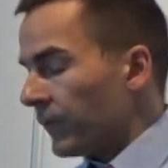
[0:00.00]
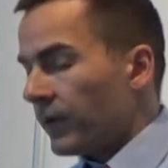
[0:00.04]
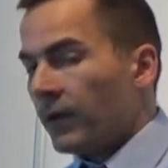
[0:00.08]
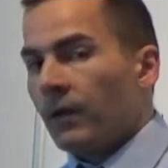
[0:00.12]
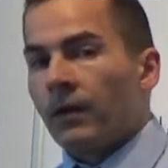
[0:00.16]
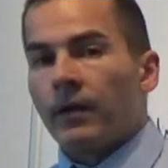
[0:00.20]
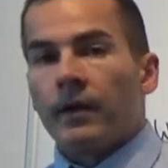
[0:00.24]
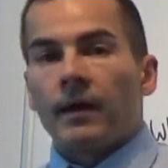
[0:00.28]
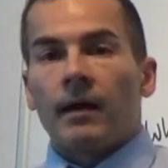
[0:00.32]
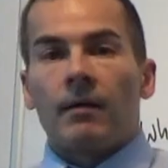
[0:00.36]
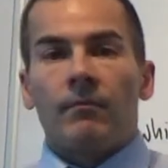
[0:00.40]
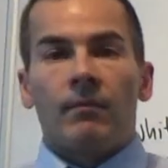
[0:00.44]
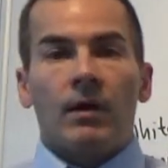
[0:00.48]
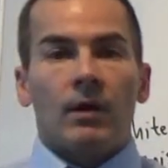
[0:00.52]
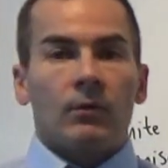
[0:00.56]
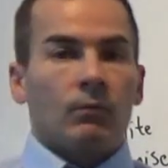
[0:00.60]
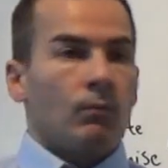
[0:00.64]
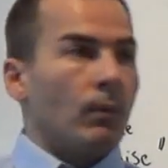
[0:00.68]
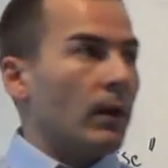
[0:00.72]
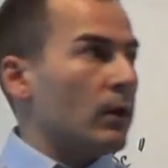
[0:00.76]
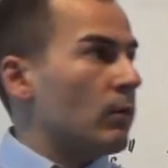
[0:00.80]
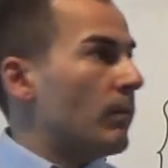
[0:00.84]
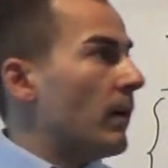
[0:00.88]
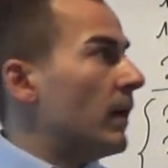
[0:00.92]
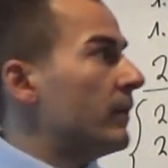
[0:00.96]
where
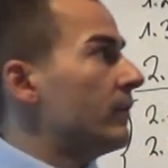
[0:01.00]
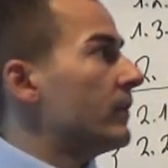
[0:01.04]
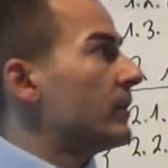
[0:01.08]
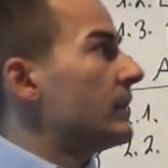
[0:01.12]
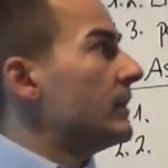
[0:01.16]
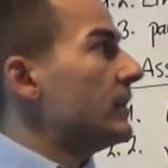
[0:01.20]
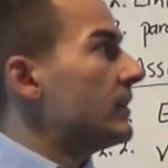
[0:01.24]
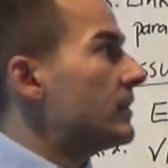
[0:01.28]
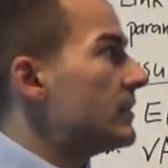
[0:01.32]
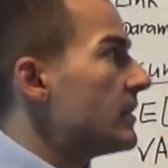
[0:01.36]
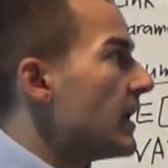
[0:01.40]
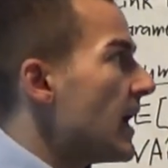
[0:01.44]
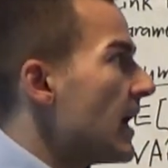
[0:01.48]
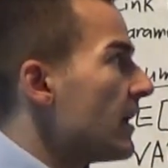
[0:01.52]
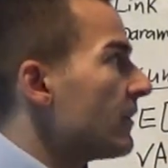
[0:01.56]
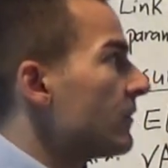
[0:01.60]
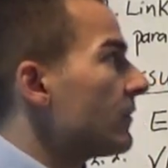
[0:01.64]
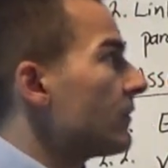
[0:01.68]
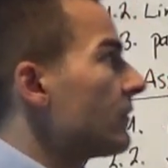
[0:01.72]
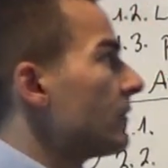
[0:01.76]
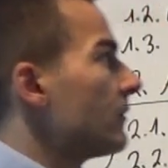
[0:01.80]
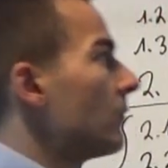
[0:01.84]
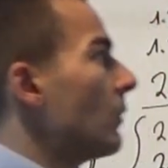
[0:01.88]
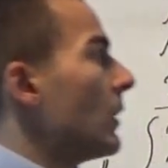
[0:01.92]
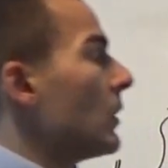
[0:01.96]
you basically
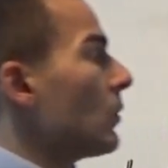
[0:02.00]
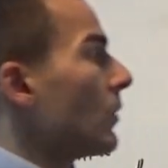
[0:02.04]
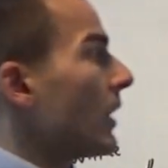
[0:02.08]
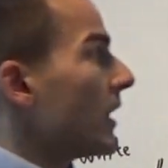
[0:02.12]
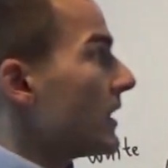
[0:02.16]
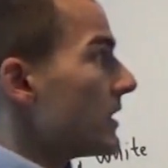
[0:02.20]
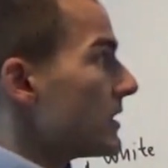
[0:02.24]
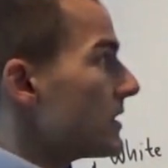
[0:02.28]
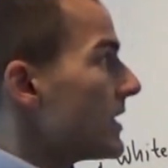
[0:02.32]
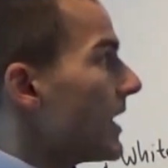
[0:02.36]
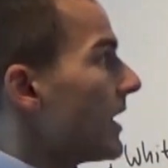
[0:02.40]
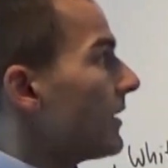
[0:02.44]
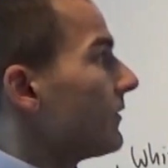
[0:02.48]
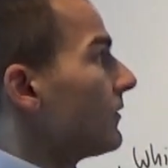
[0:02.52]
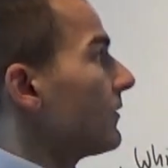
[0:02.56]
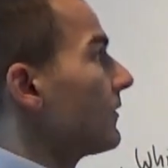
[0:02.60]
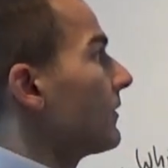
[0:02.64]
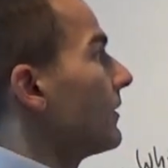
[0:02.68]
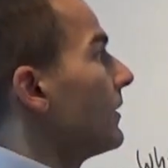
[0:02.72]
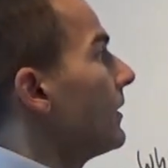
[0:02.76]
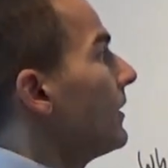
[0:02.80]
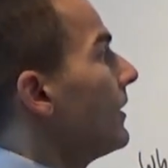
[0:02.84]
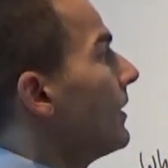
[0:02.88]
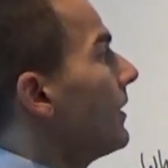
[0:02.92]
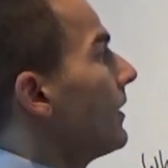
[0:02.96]
test, where you can test
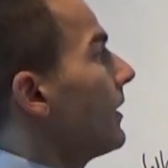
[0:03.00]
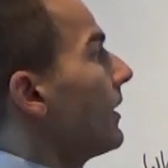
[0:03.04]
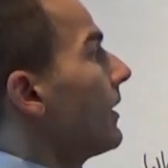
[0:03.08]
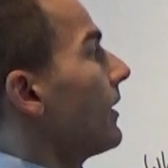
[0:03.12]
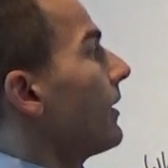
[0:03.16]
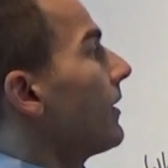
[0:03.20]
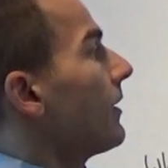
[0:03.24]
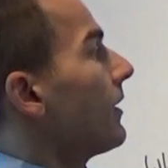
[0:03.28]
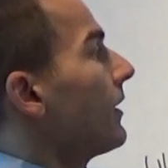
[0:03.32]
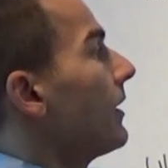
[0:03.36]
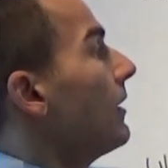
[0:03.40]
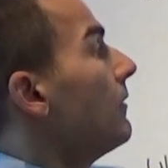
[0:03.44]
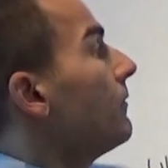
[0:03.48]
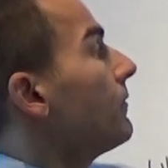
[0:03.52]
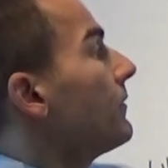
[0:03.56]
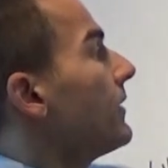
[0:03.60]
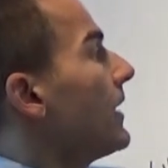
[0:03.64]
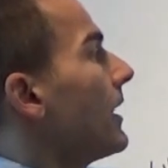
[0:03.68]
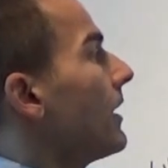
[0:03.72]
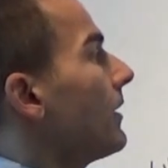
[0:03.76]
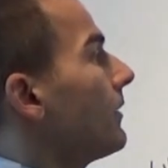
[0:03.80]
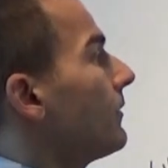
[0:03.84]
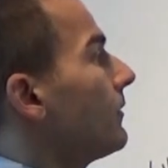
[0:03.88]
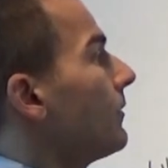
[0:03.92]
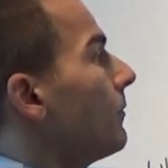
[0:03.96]
if
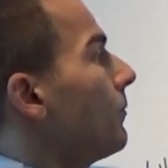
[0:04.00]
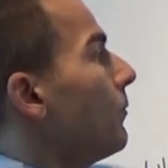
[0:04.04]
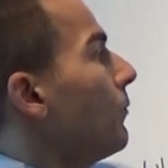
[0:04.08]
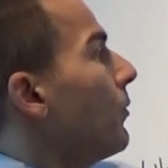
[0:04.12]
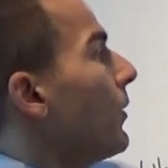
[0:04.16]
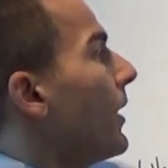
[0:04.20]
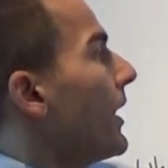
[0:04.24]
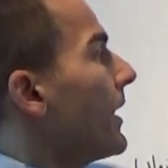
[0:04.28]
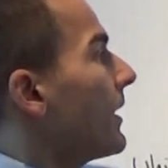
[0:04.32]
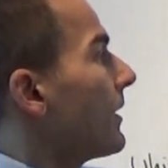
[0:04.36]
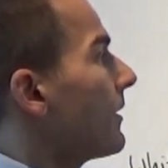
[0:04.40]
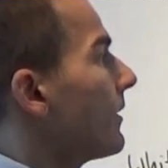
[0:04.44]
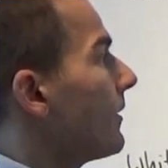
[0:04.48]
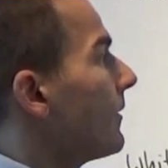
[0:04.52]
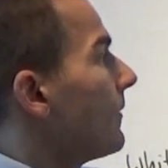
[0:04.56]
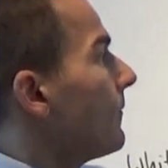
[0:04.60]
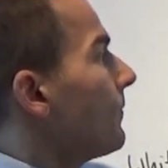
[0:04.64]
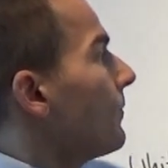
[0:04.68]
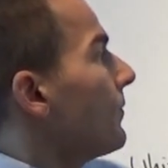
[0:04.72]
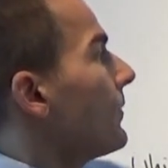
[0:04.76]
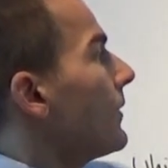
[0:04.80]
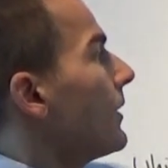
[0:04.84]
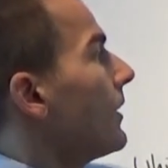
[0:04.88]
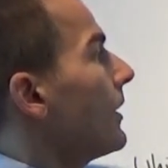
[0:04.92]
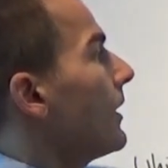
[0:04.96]
there's a break
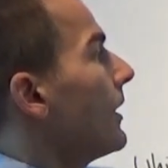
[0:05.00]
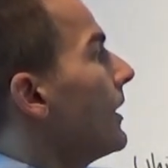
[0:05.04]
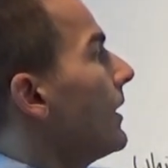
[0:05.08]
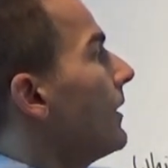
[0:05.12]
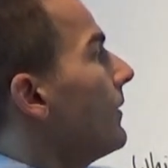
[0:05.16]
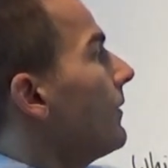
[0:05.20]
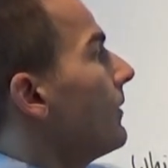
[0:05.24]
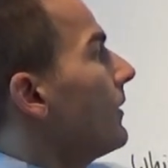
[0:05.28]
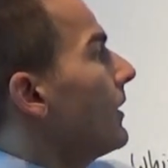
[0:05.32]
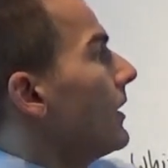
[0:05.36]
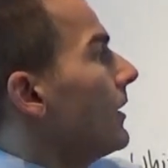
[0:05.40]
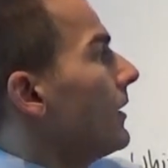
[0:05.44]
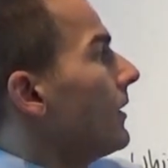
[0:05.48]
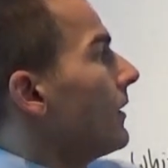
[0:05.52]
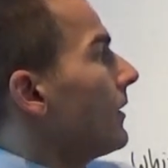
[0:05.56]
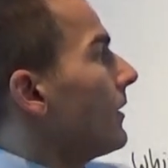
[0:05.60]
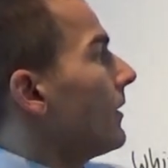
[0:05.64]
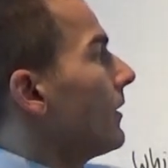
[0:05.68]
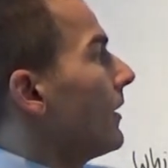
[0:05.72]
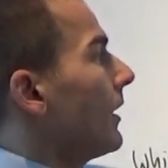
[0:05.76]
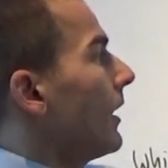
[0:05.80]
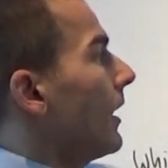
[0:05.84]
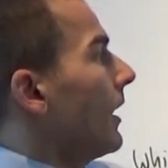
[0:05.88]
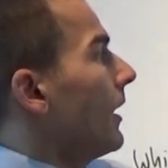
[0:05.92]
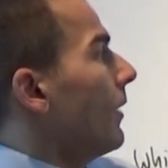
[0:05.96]
in
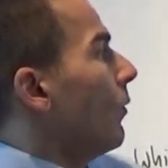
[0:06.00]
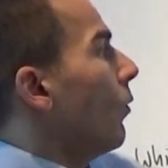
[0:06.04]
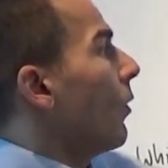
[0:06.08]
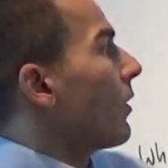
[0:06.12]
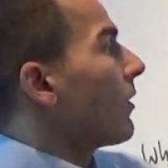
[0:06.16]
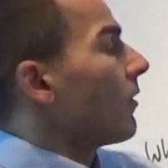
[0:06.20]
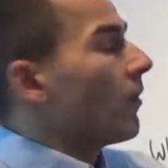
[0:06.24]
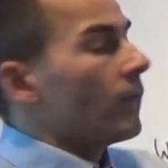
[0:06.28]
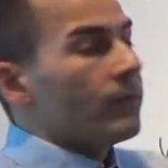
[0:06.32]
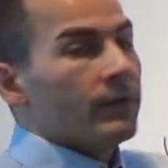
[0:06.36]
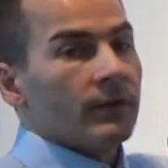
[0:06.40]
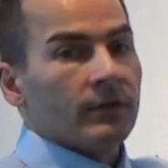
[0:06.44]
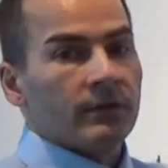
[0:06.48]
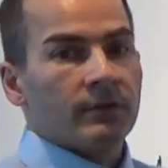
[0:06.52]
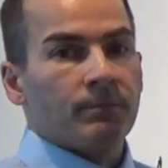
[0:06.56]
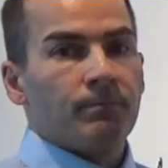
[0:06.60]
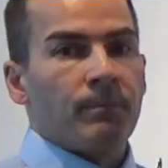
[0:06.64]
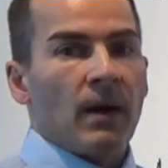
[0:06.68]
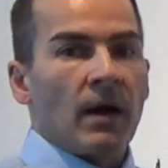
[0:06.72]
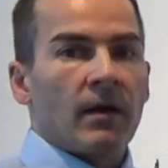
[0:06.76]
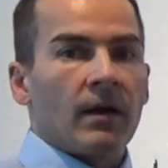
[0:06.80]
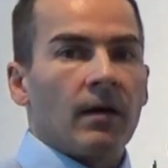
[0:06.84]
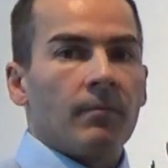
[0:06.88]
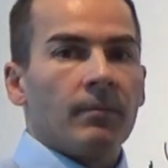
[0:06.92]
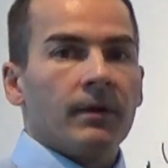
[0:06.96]
one of these
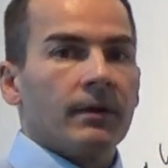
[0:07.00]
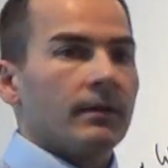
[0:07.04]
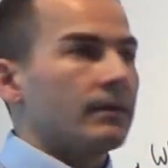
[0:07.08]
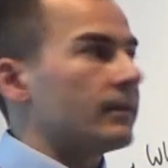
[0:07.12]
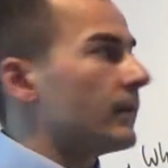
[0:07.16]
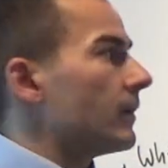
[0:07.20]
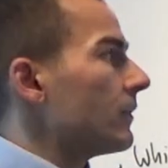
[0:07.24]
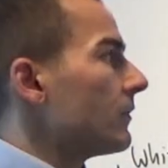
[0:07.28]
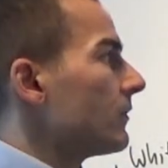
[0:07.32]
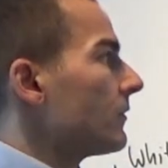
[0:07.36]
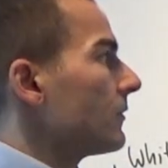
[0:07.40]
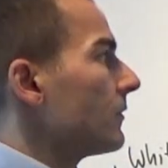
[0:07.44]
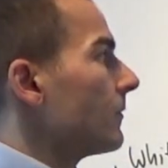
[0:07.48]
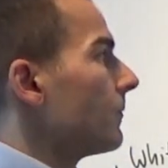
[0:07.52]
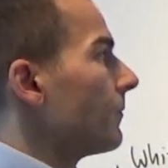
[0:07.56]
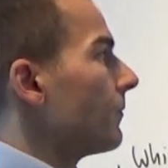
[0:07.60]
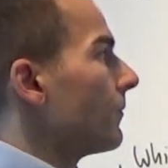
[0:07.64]
parameters.